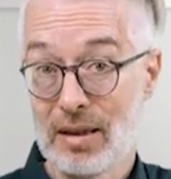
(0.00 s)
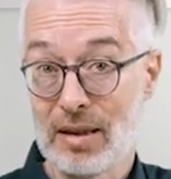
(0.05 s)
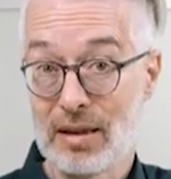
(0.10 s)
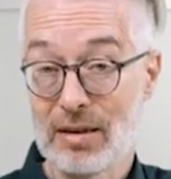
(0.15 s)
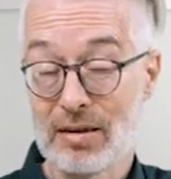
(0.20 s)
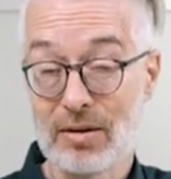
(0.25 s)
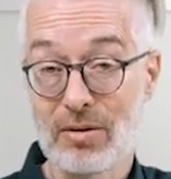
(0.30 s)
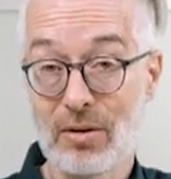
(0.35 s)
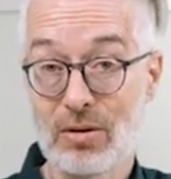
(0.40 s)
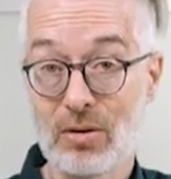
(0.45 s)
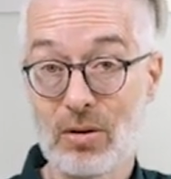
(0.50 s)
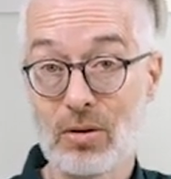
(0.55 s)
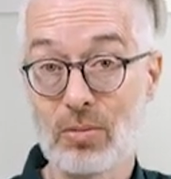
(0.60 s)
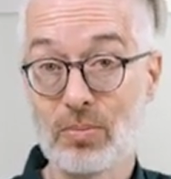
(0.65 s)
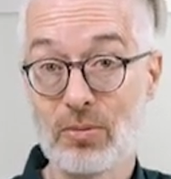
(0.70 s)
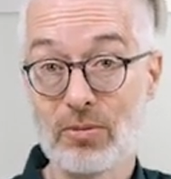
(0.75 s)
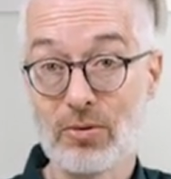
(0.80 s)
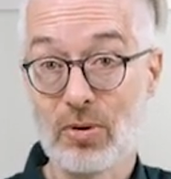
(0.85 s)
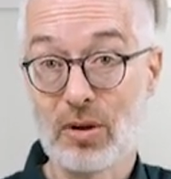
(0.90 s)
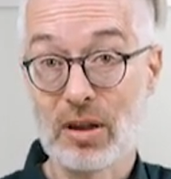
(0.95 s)
it's not
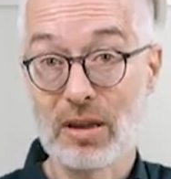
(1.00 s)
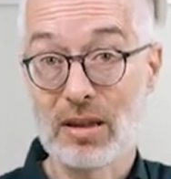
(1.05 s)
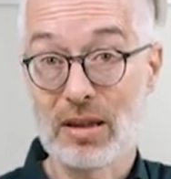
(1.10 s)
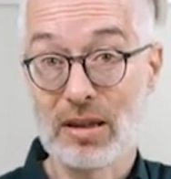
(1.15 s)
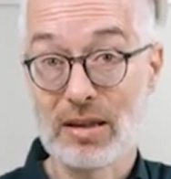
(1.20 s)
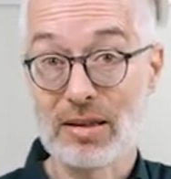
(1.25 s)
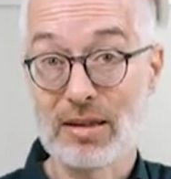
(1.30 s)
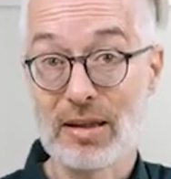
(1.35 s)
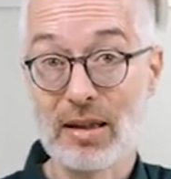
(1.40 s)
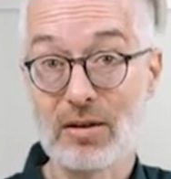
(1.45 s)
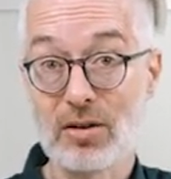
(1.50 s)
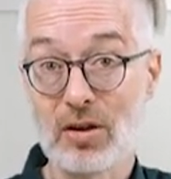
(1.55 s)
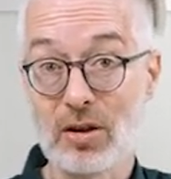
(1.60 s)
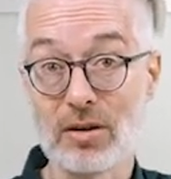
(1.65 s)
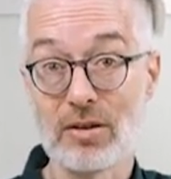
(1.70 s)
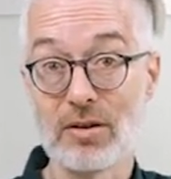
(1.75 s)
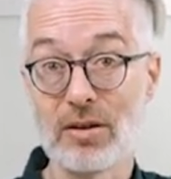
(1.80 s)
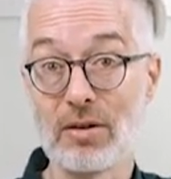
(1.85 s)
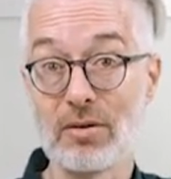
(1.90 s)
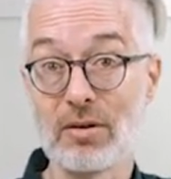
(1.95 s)
open for any
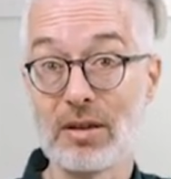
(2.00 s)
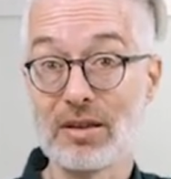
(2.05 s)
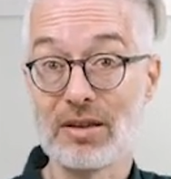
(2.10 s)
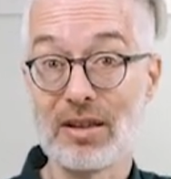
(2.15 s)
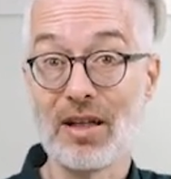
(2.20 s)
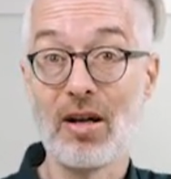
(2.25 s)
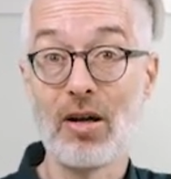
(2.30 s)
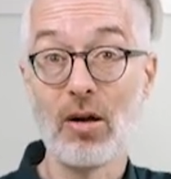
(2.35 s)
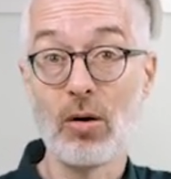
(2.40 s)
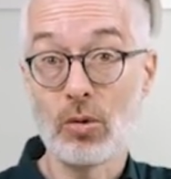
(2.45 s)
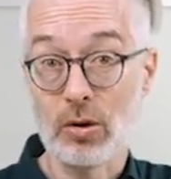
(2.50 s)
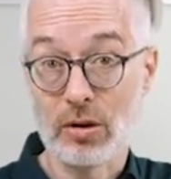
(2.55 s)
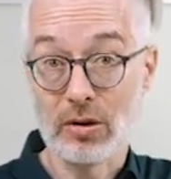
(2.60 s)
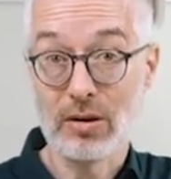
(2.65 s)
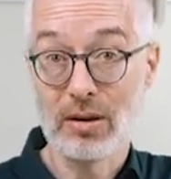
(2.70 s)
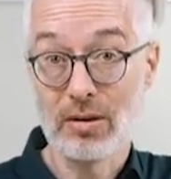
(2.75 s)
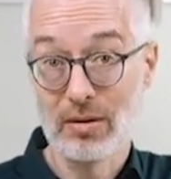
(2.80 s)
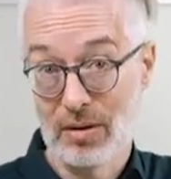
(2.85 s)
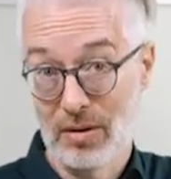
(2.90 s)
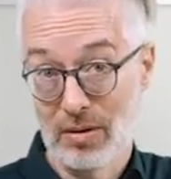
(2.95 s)
extension, so it's
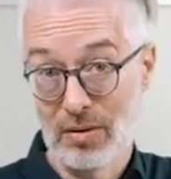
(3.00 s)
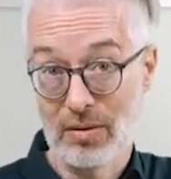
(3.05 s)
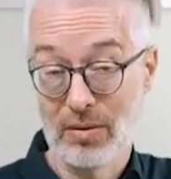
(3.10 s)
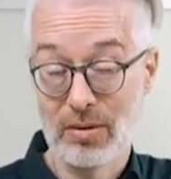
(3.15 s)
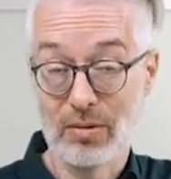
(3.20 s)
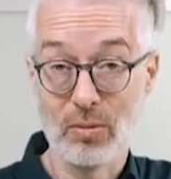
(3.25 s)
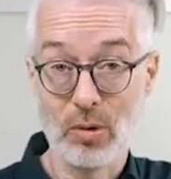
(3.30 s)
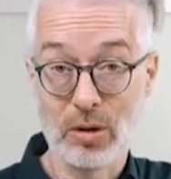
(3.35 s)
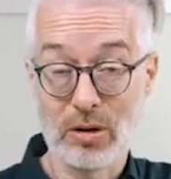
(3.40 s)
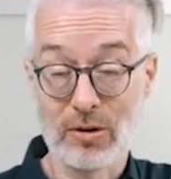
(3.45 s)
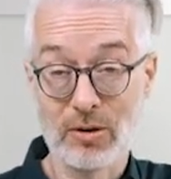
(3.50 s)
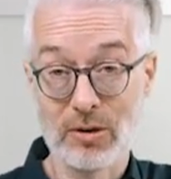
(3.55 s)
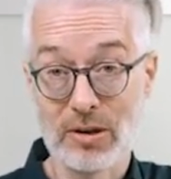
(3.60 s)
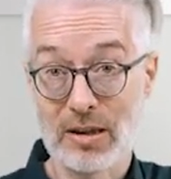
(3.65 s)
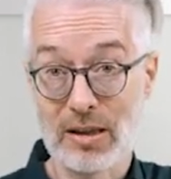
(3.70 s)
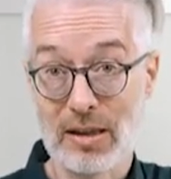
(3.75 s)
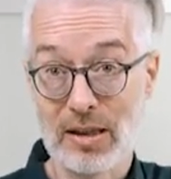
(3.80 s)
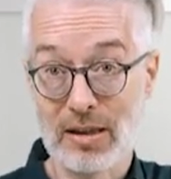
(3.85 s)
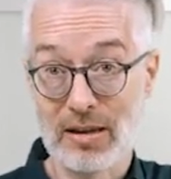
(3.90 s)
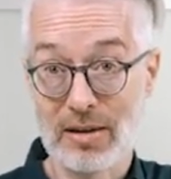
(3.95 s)
closed in what you
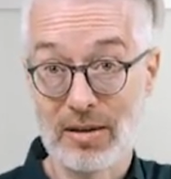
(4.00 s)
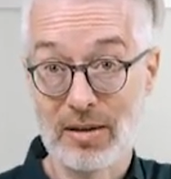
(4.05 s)
see.